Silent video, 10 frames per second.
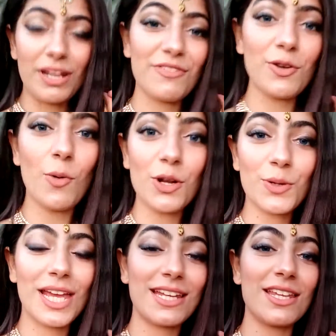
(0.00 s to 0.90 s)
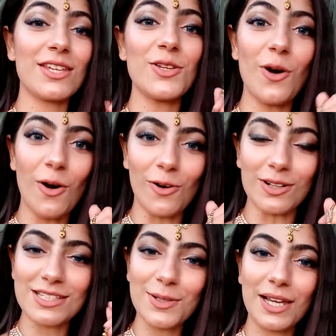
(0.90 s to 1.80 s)
But if you want to get
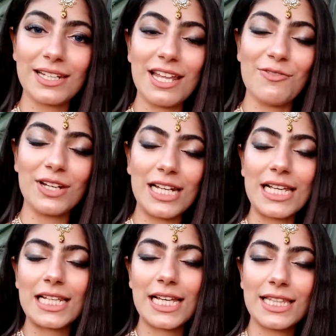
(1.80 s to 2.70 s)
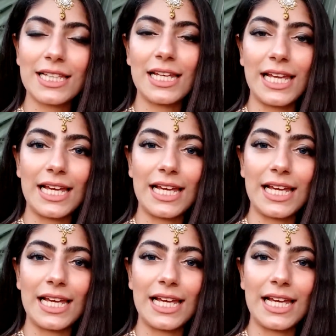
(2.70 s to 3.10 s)
yours, you can definitely click the